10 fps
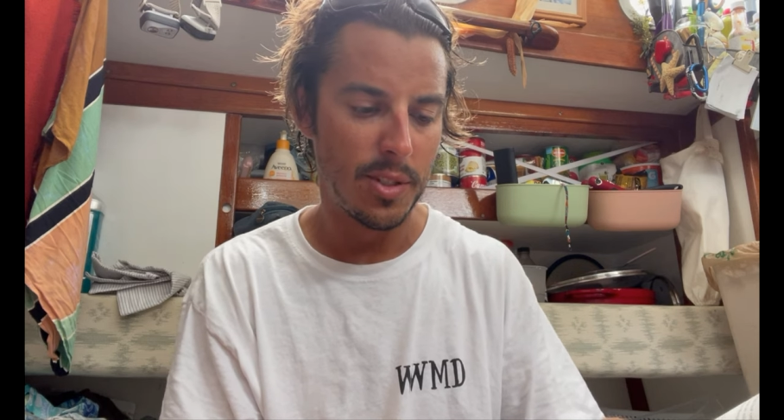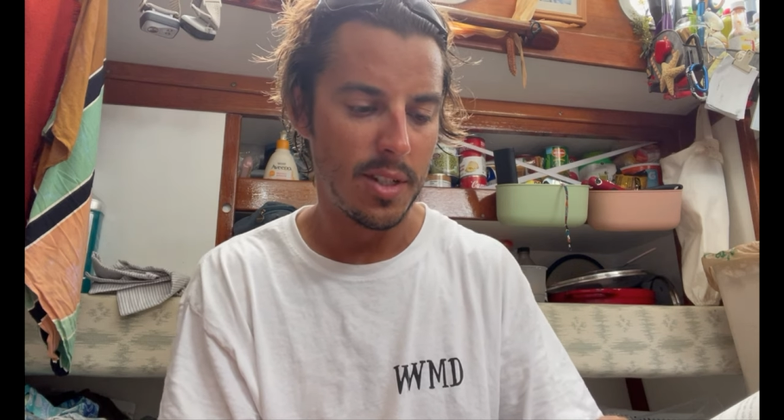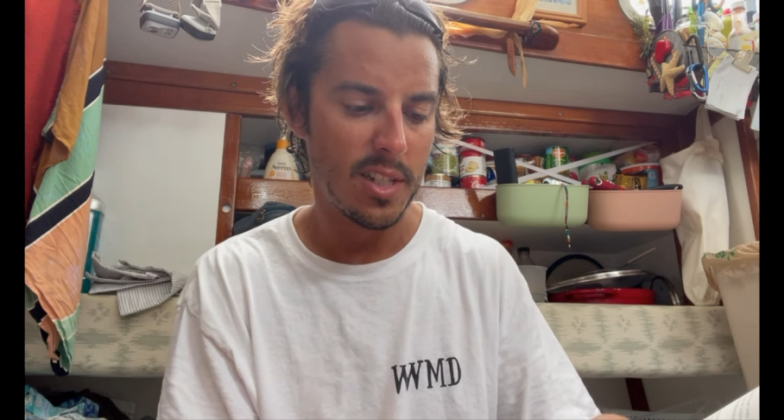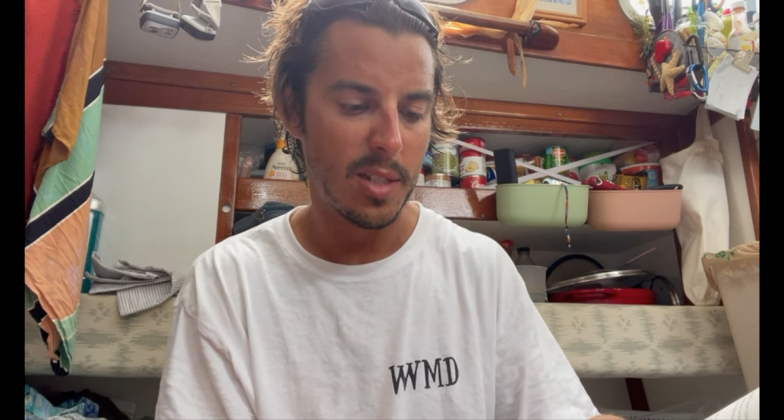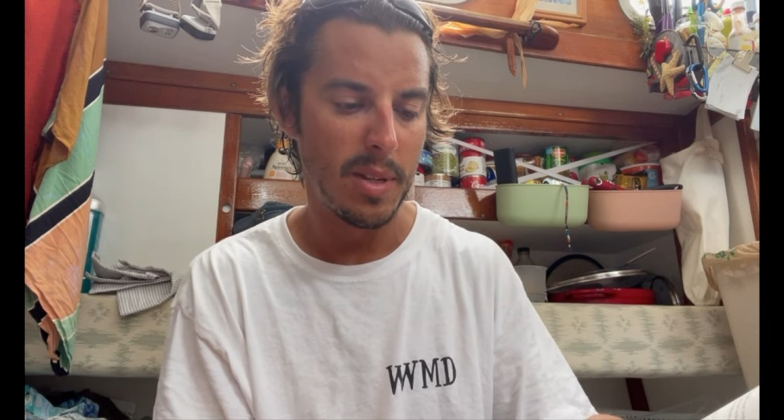
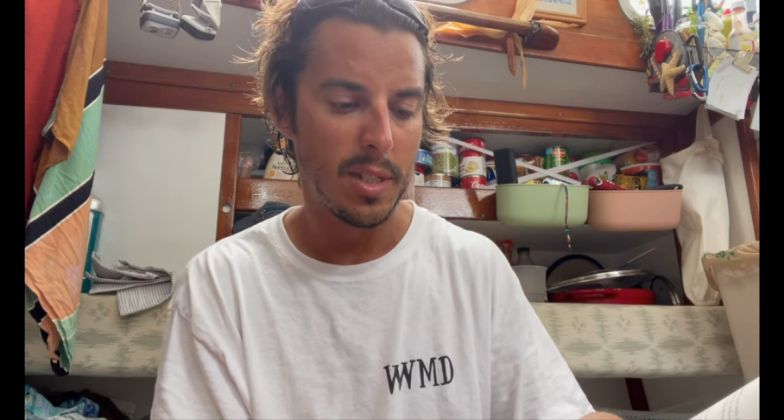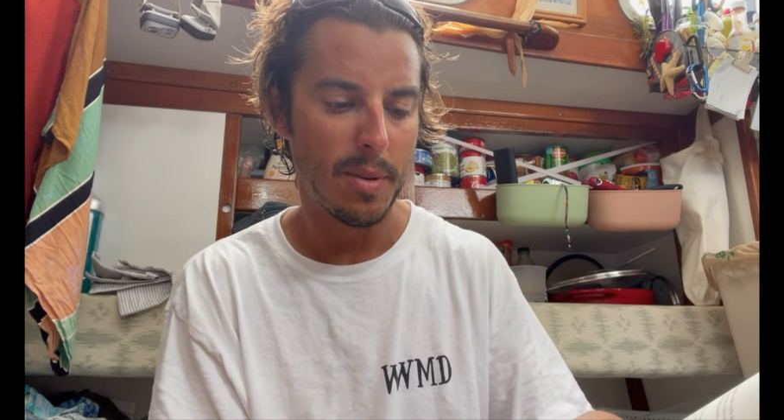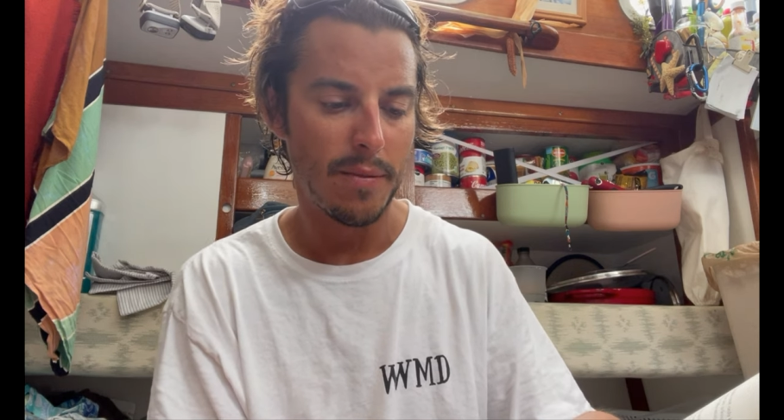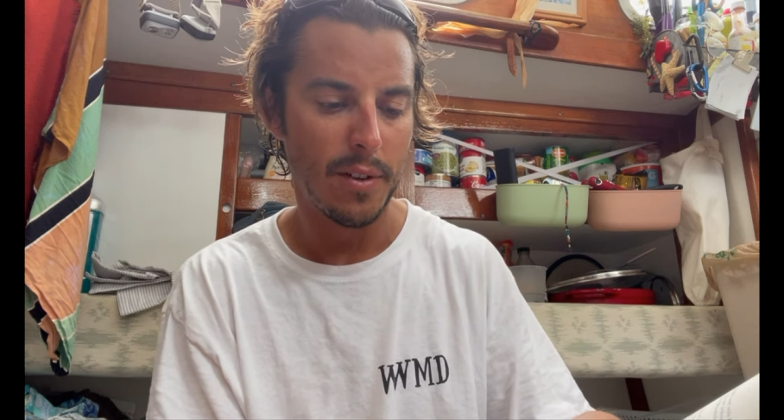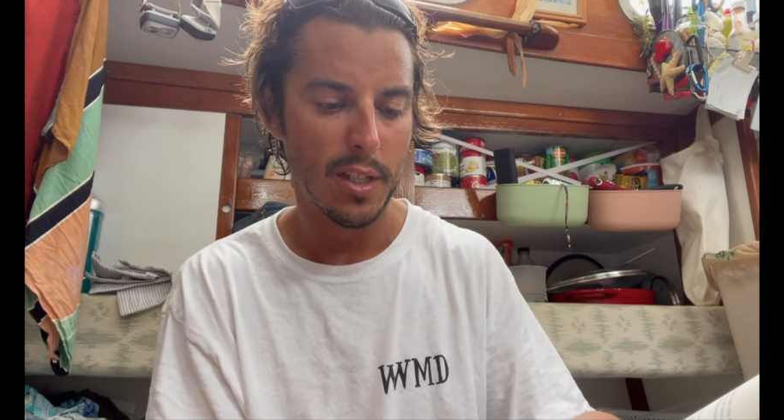Jesus speaks
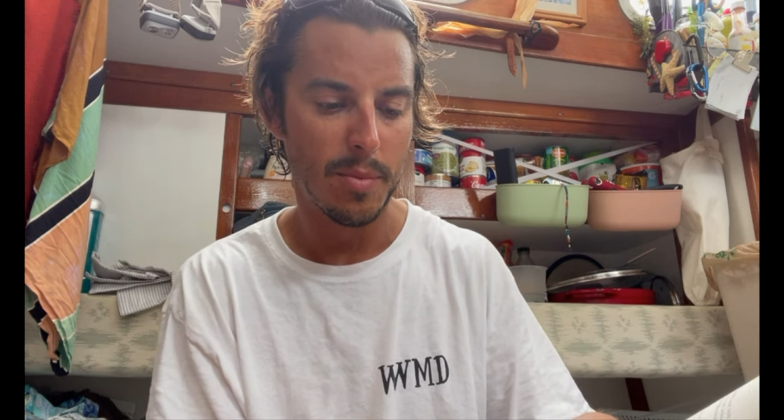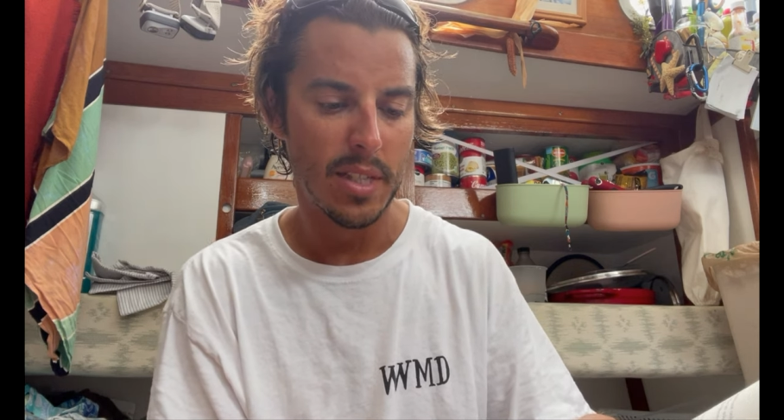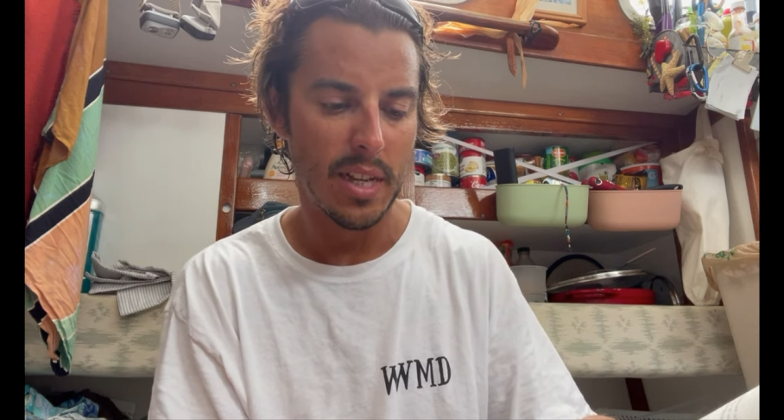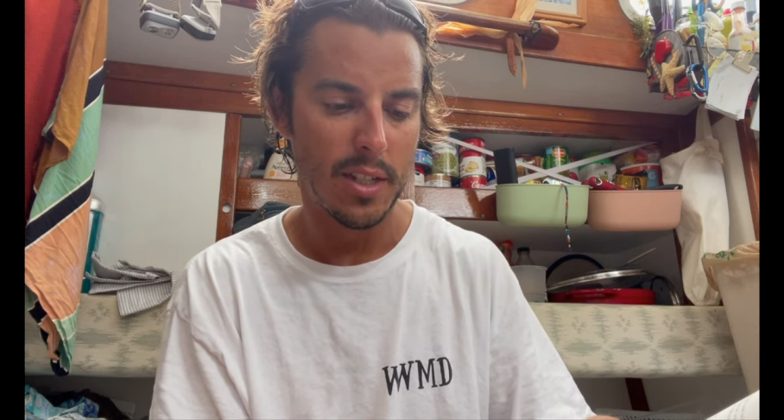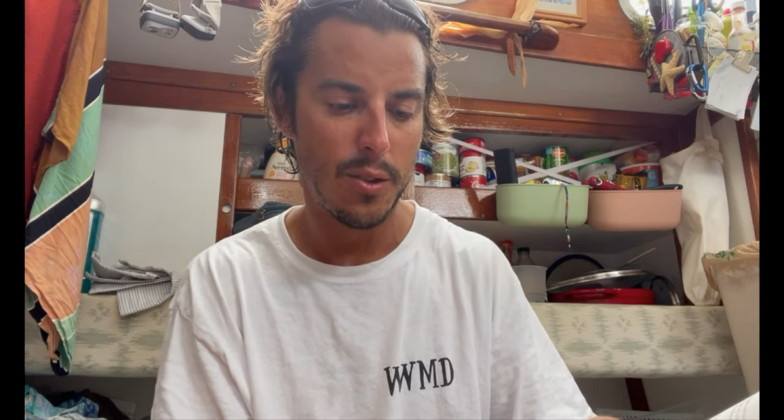about false
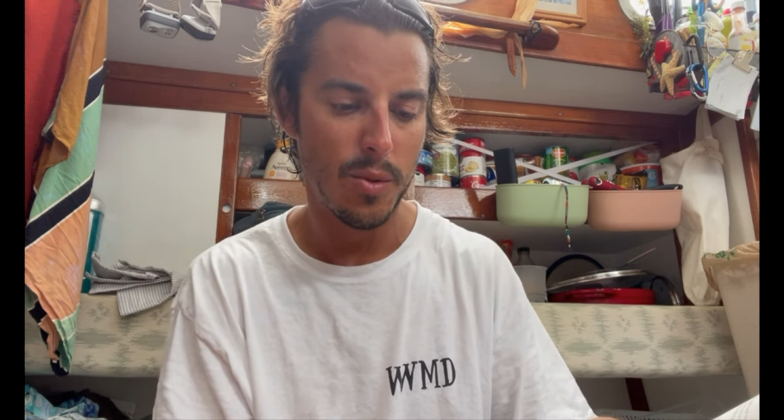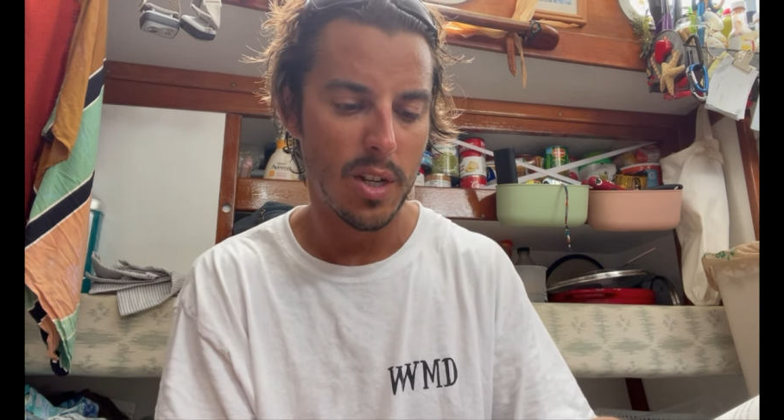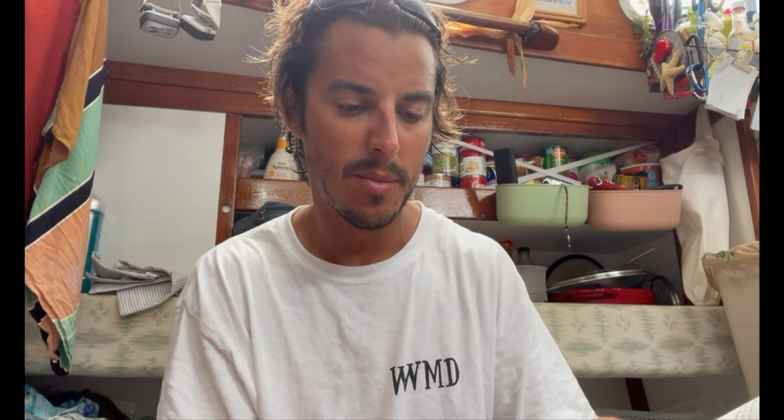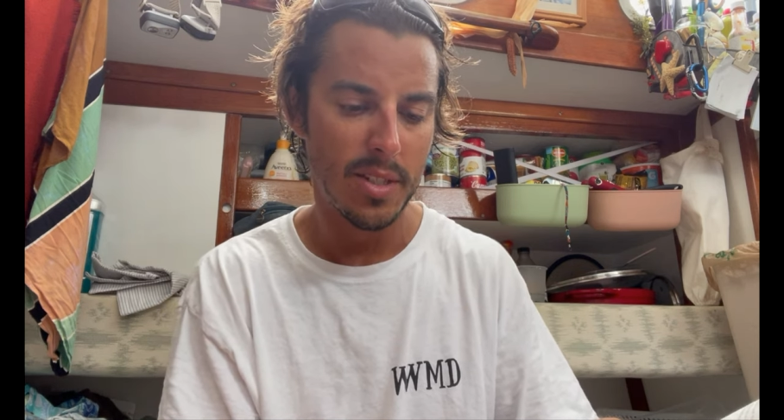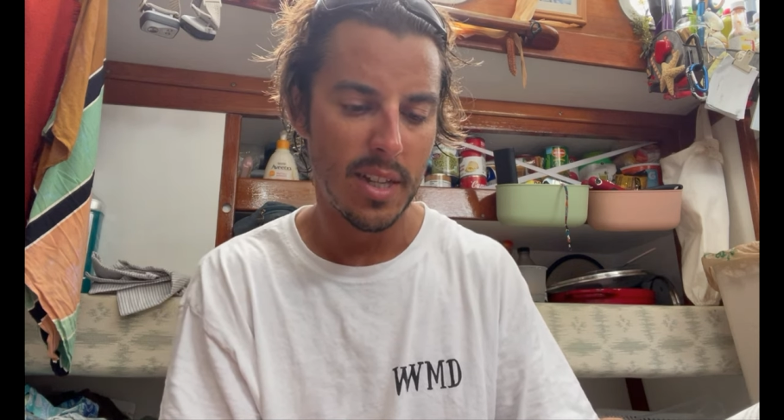messiahs who will
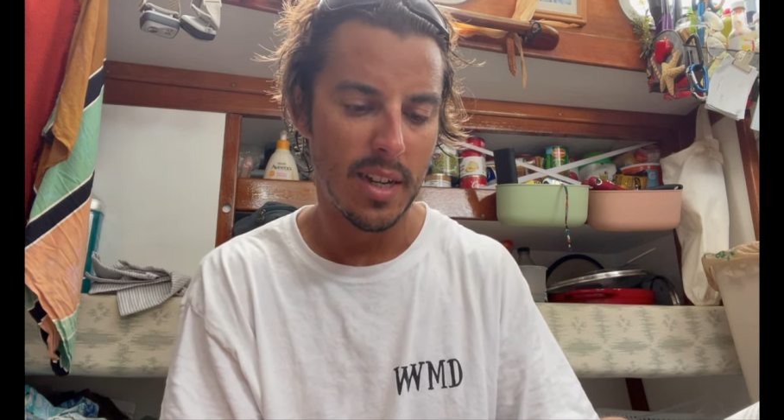come and say,